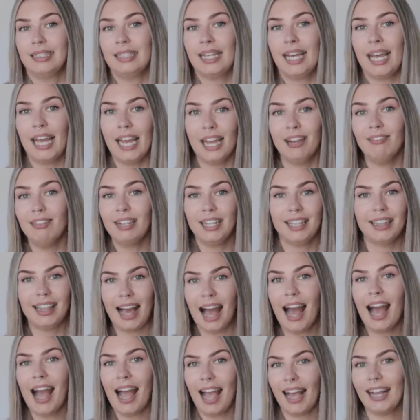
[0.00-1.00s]
hearing
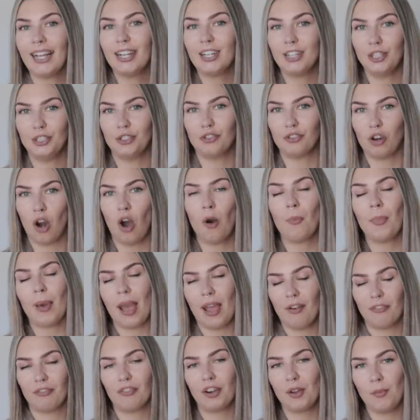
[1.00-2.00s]
that anchor drop
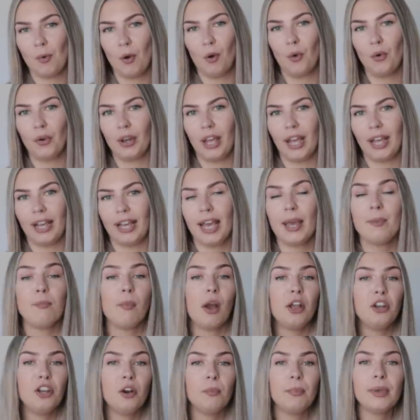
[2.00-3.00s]
every morning, it
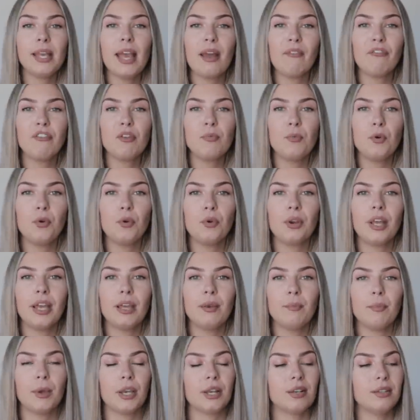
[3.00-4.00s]
might not be every
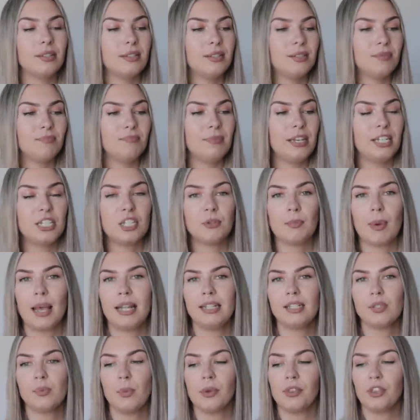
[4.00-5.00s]
morning because it
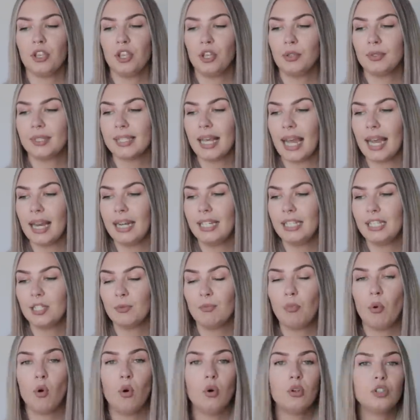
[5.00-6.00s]
depends whether you sail into
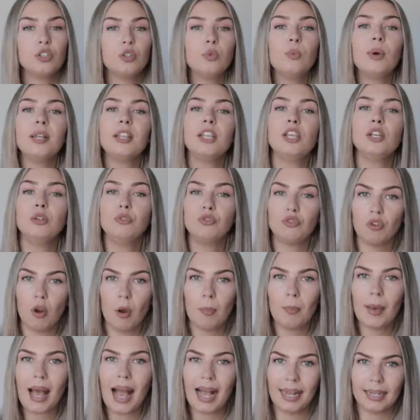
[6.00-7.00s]
port or whether you
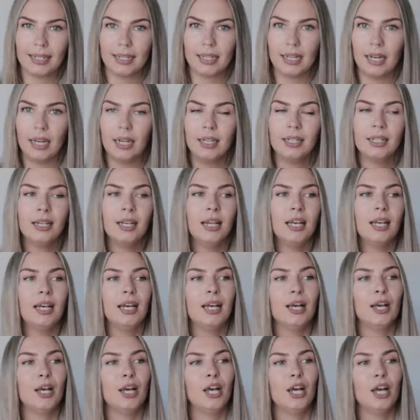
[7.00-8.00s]
drop anchor,
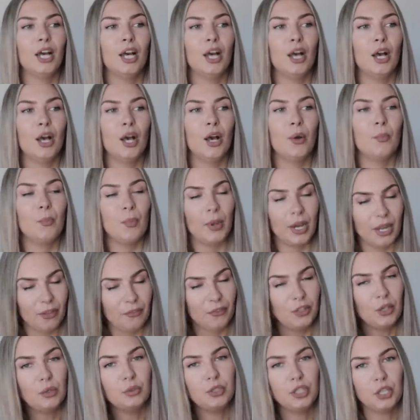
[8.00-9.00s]
but
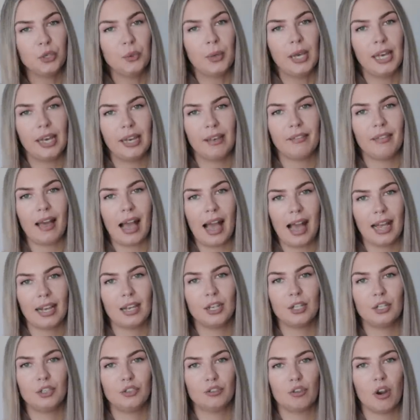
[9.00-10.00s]
if you do hear that
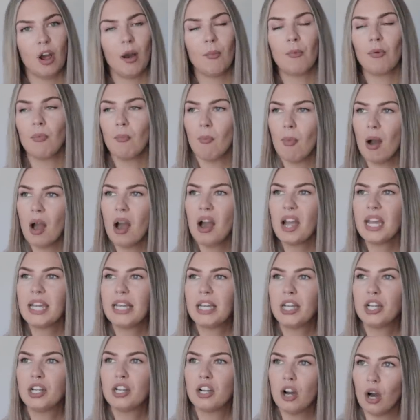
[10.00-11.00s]
anchor drop,
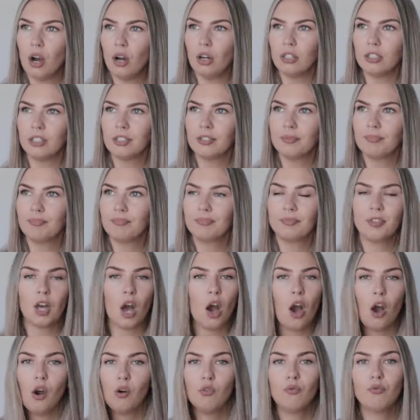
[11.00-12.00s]
my god, the
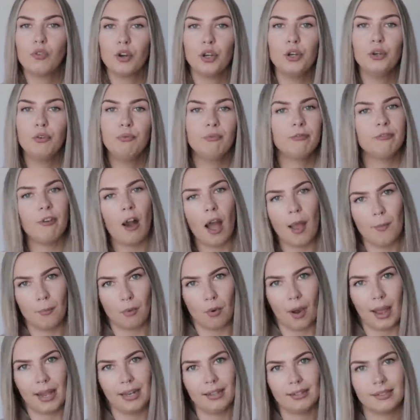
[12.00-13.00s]
whole room
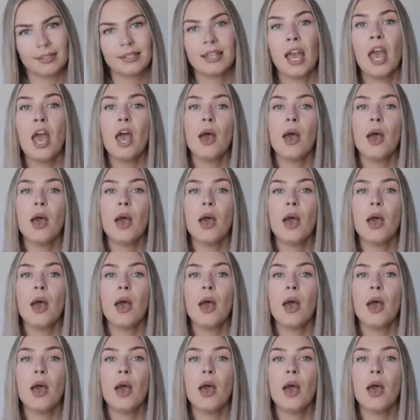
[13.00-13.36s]
vibrates.